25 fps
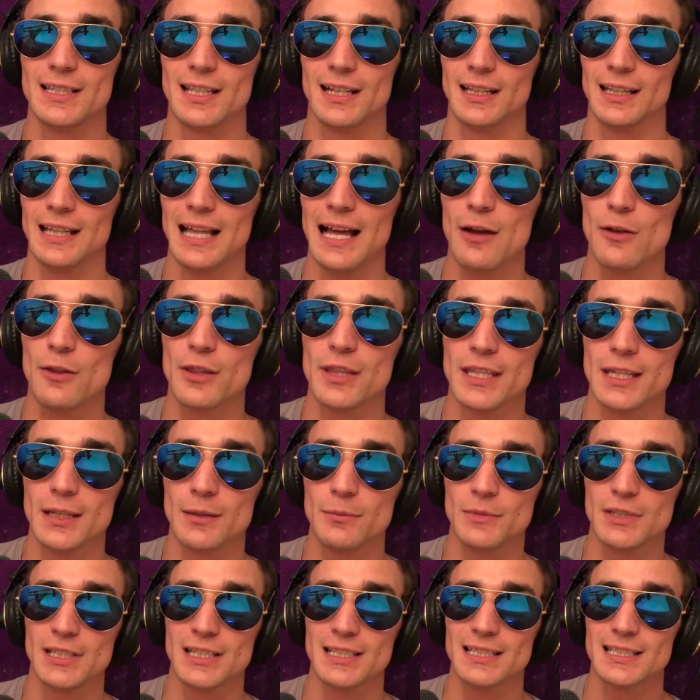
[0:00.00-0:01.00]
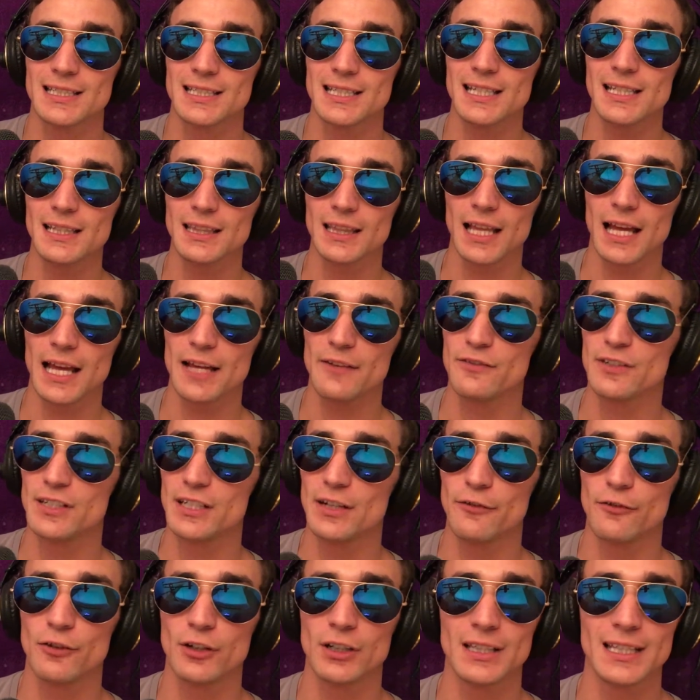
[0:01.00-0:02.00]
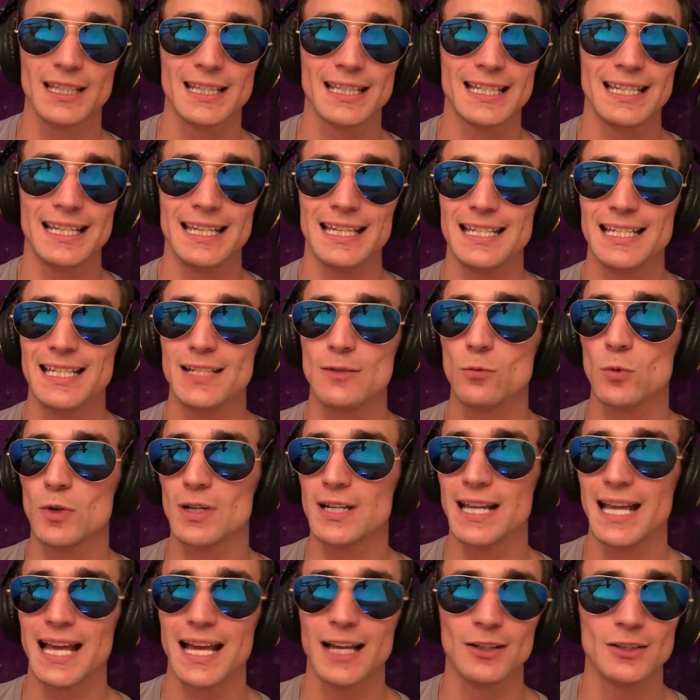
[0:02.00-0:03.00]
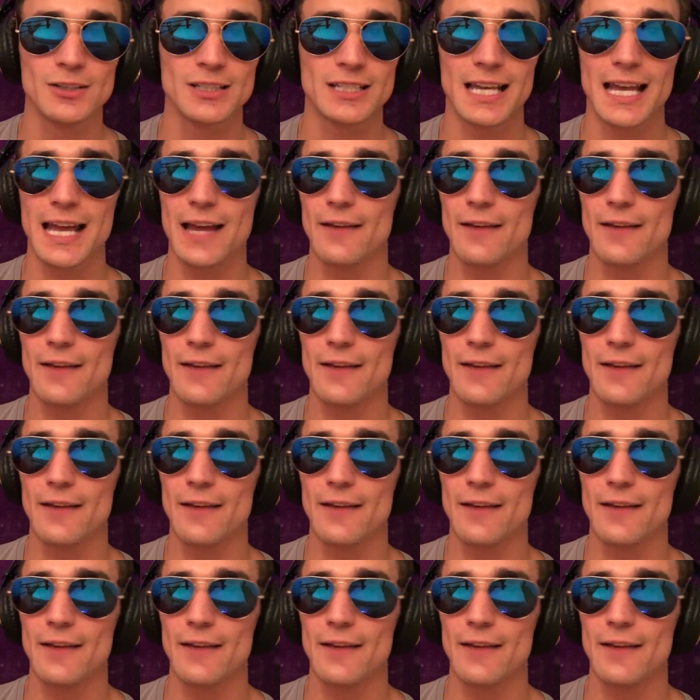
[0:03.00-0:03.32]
that allow them to see life differently than anyone else